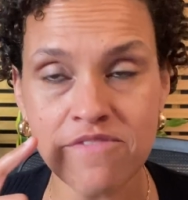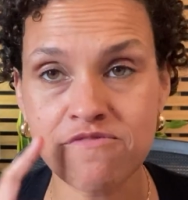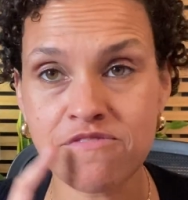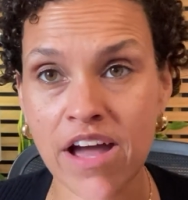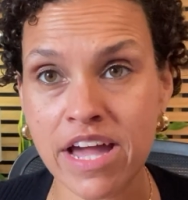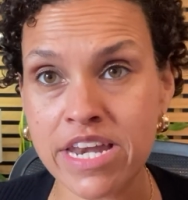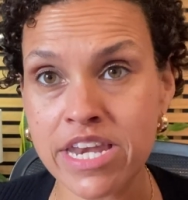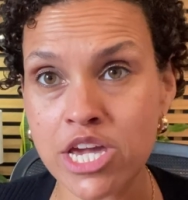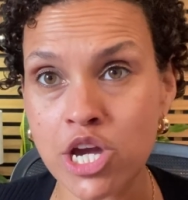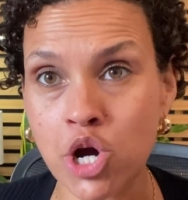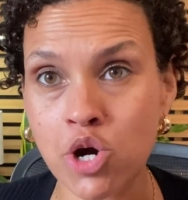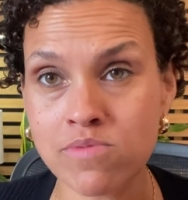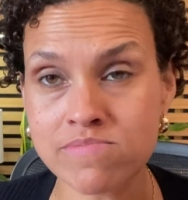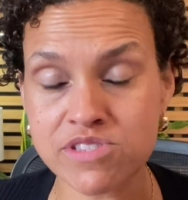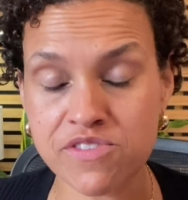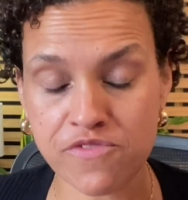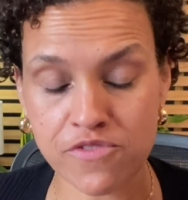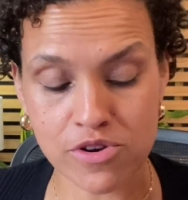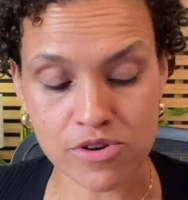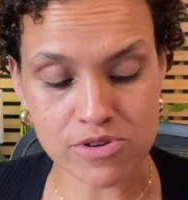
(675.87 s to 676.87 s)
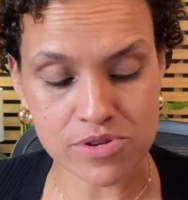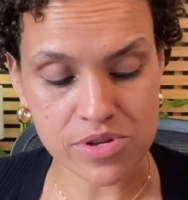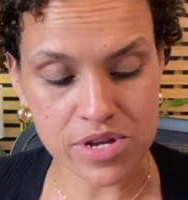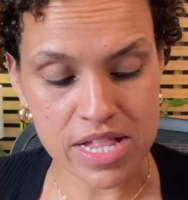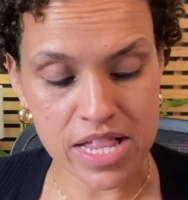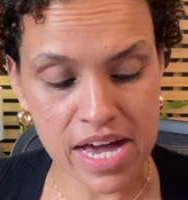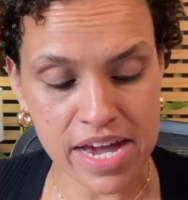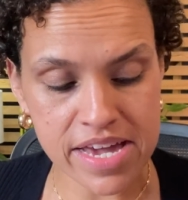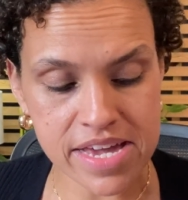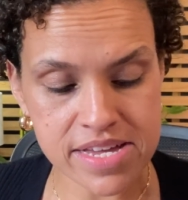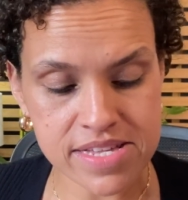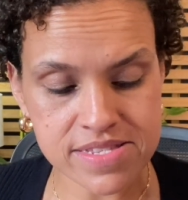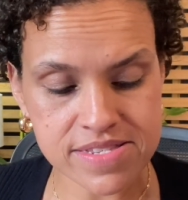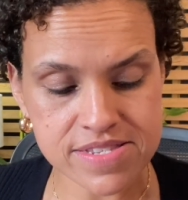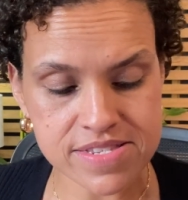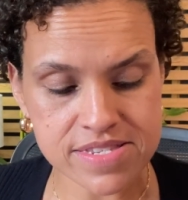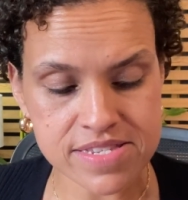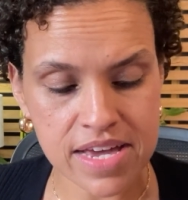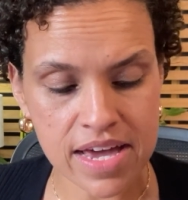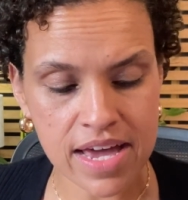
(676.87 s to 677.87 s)
Finding homes for
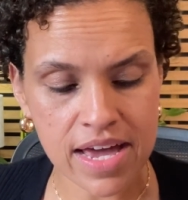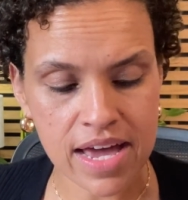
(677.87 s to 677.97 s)
clients,